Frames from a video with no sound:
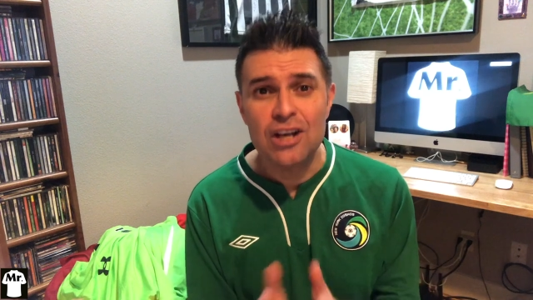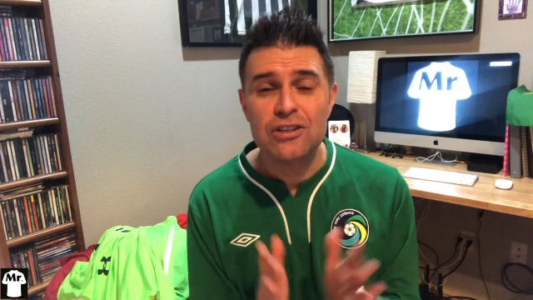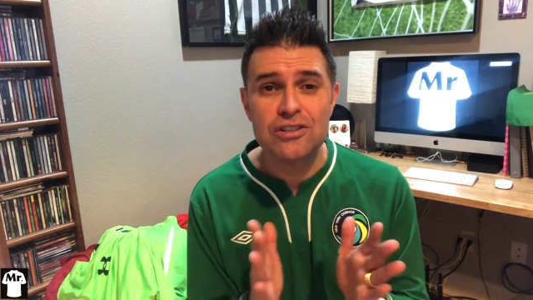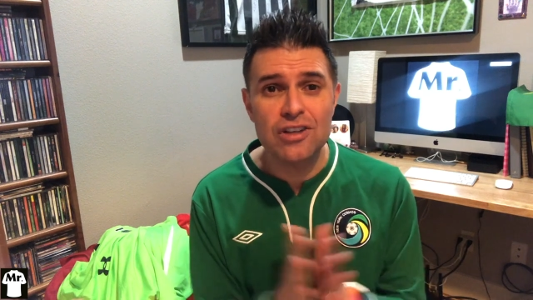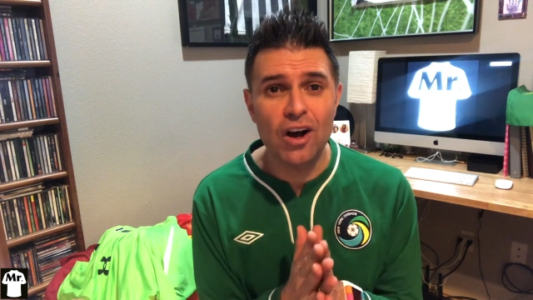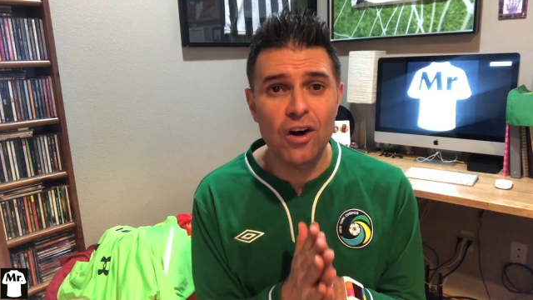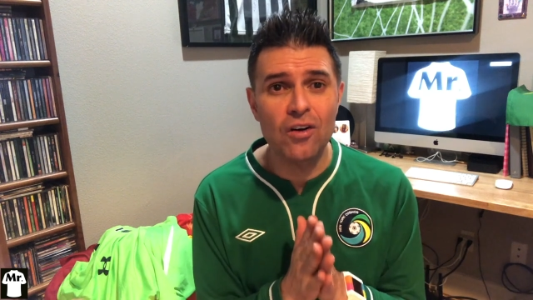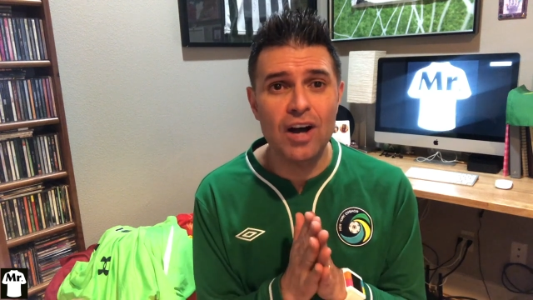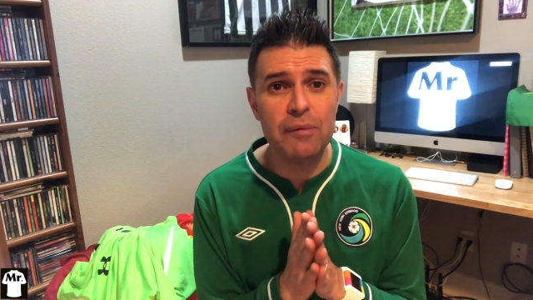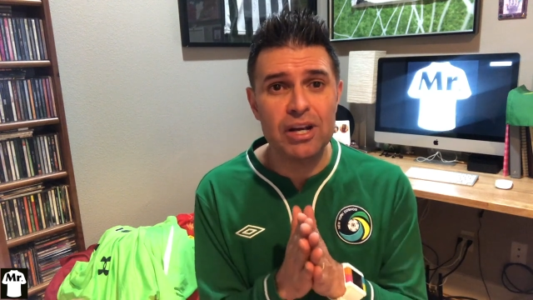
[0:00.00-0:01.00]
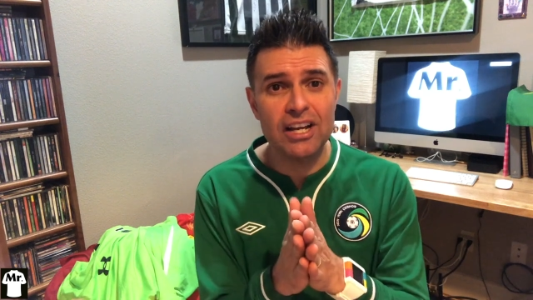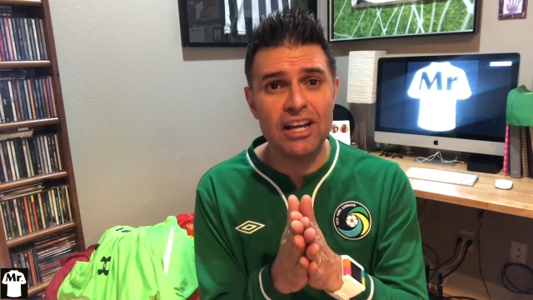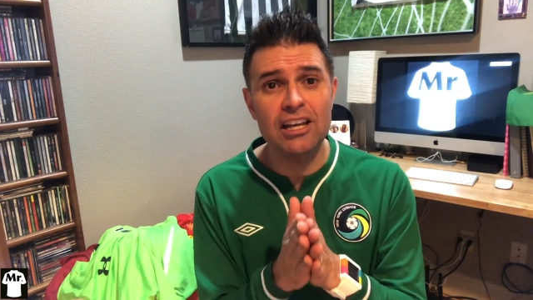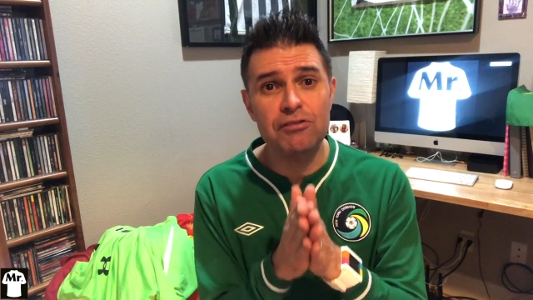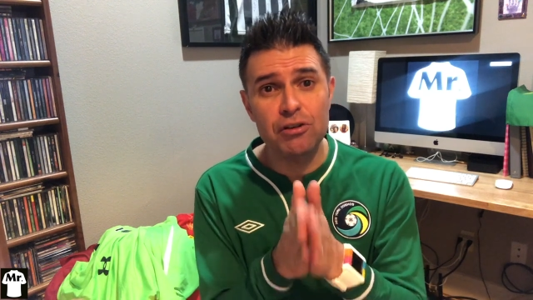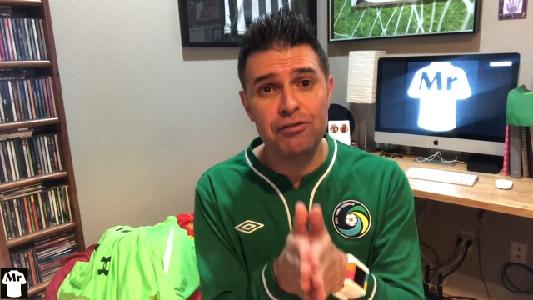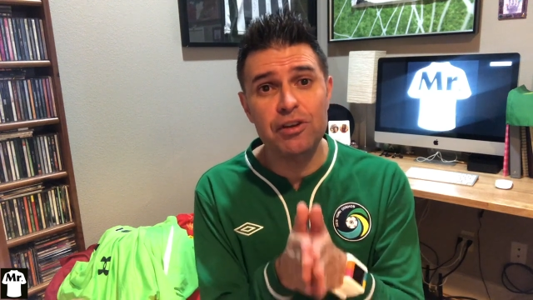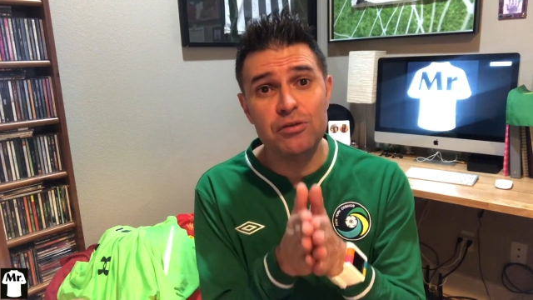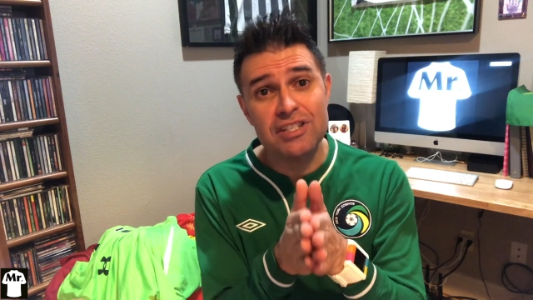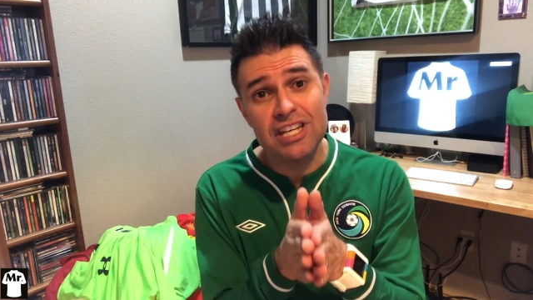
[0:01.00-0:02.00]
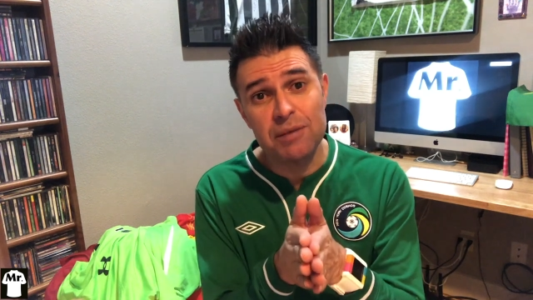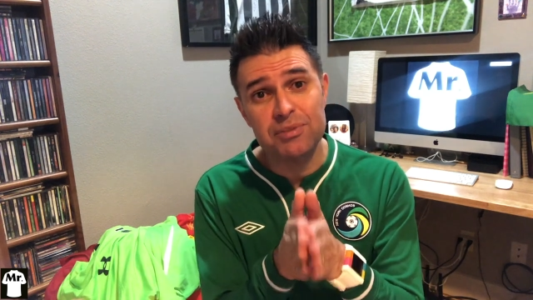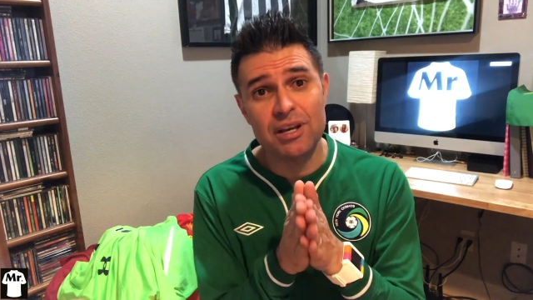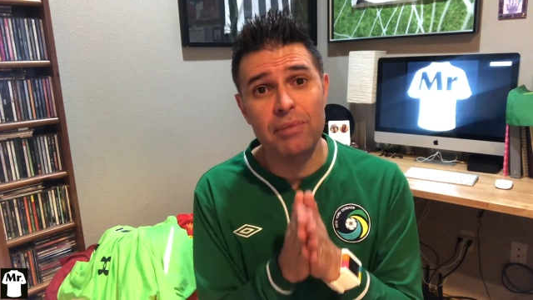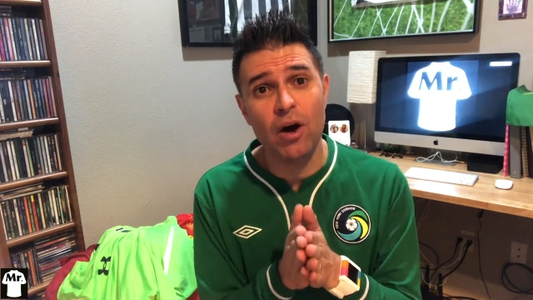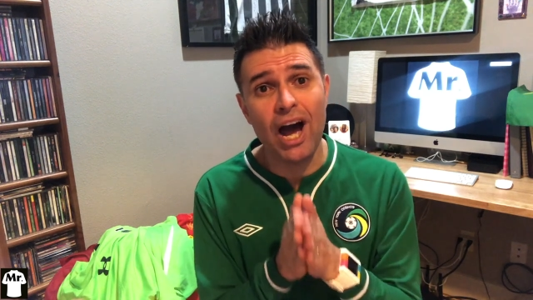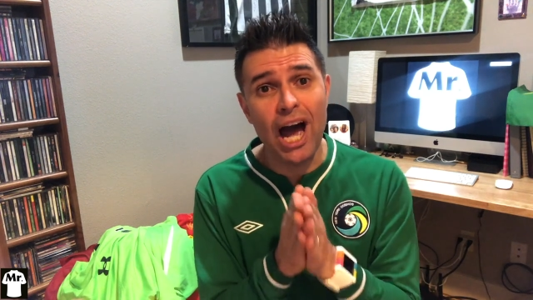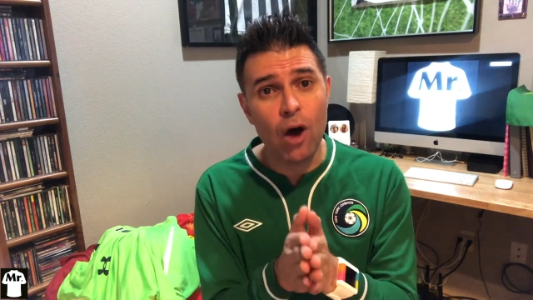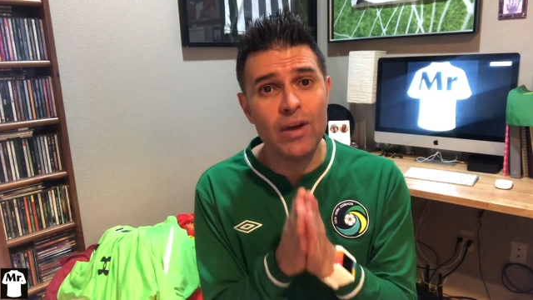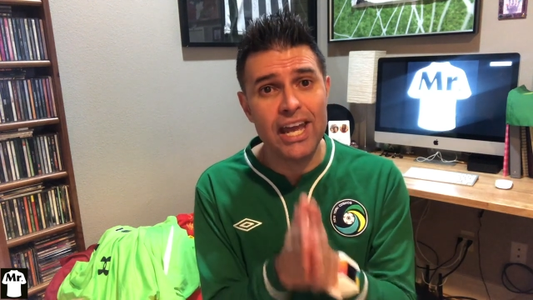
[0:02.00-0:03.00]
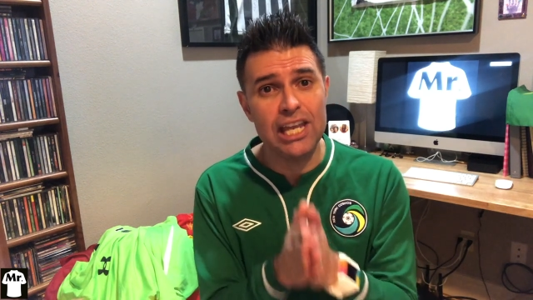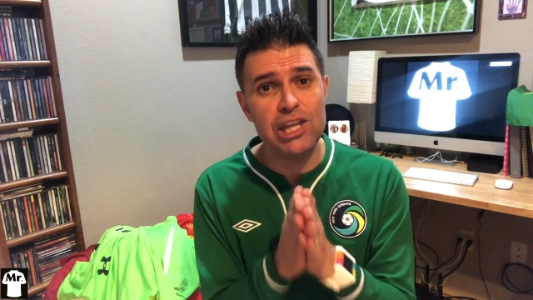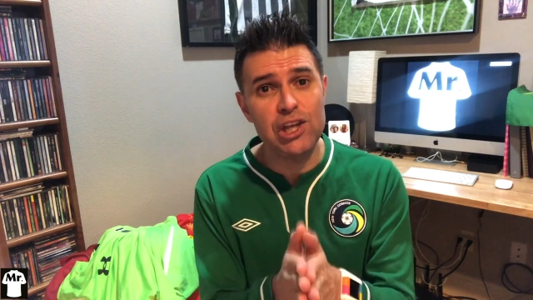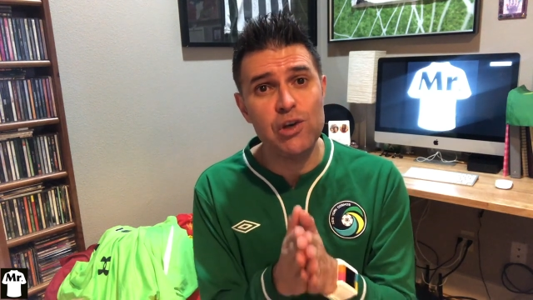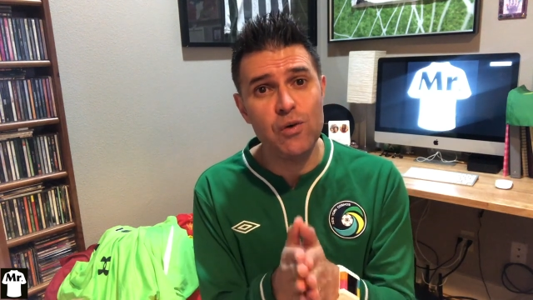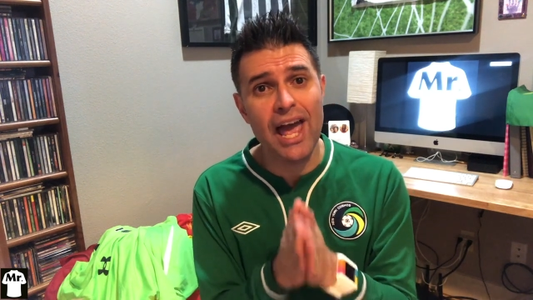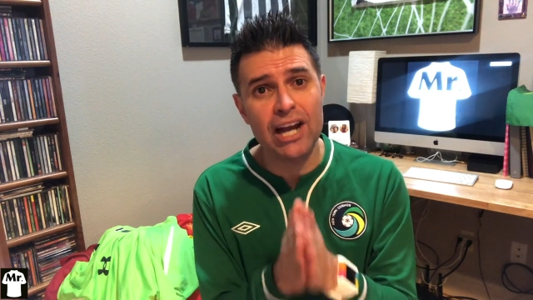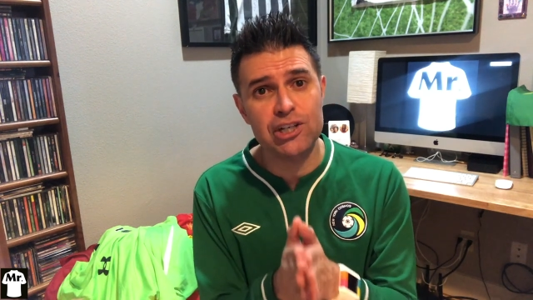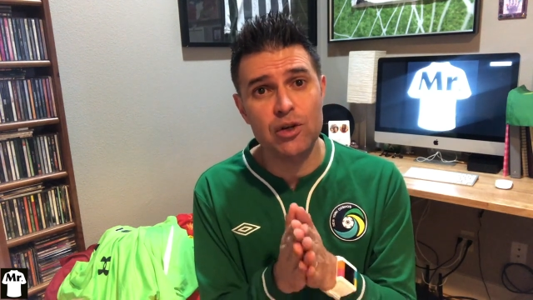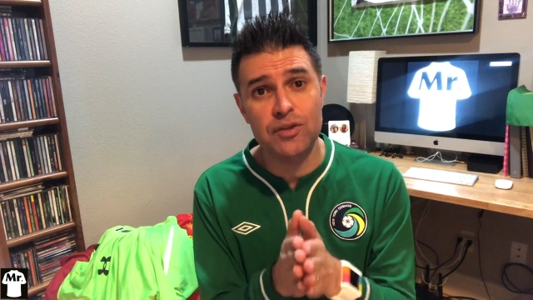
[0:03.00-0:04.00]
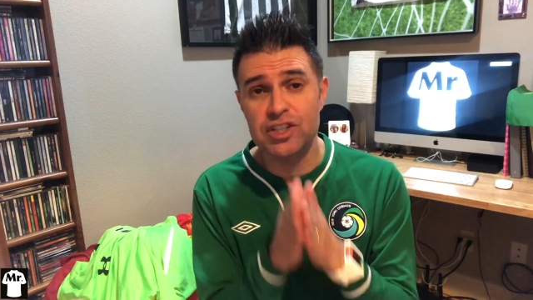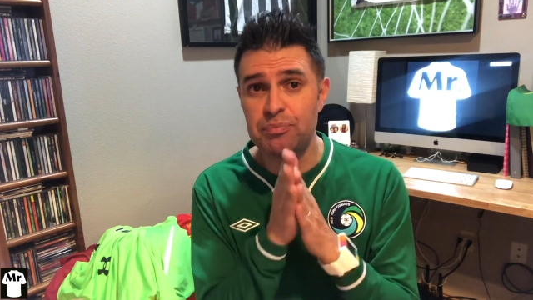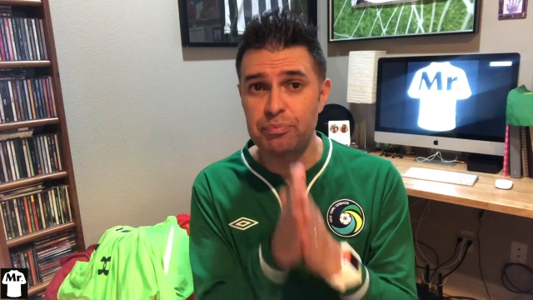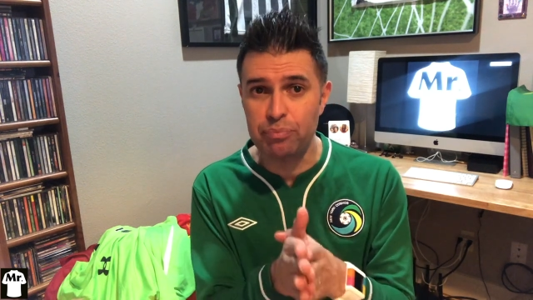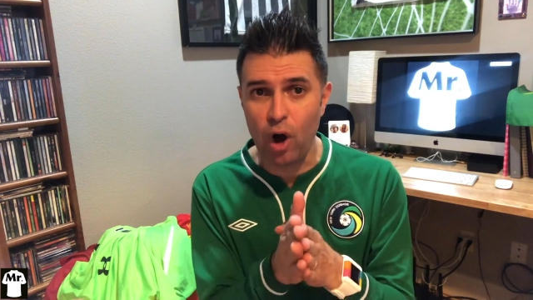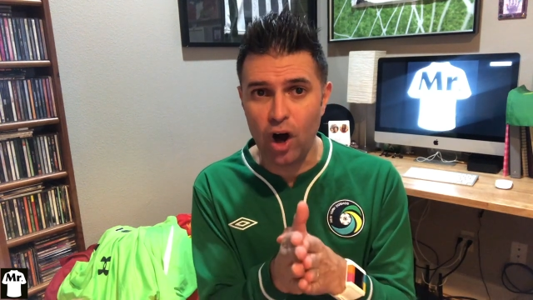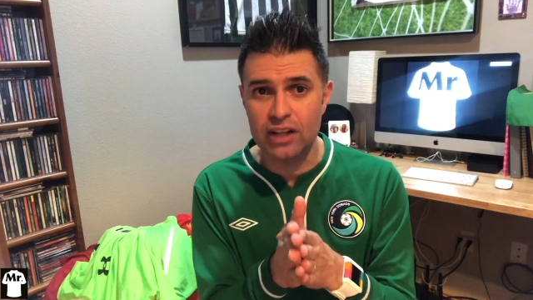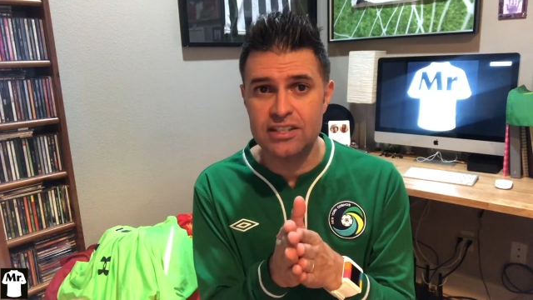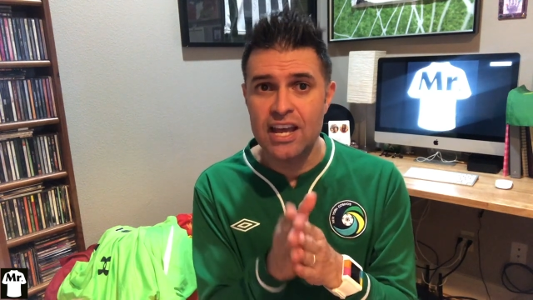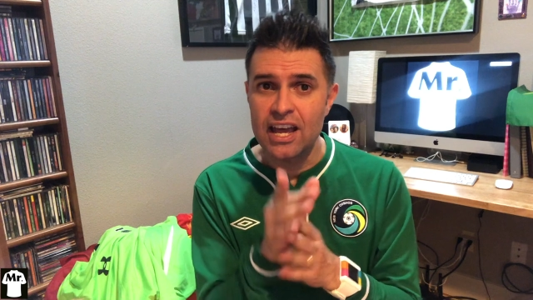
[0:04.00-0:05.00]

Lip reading: So I'm gonna give you a few tips about how can you actually spot